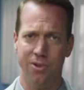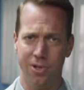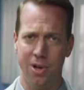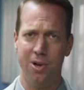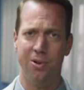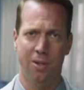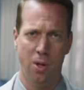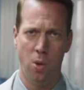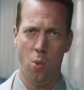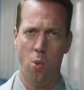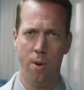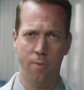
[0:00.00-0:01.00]
So
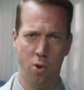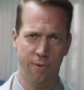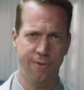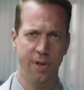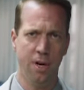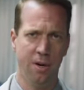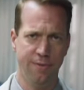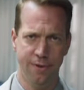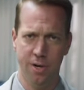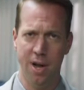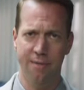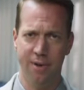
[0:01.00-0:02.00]
one more finger if
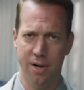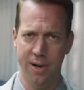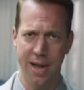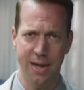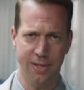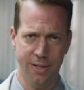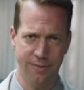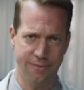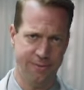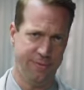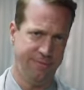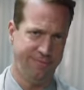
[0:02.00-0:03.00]
you're not very active.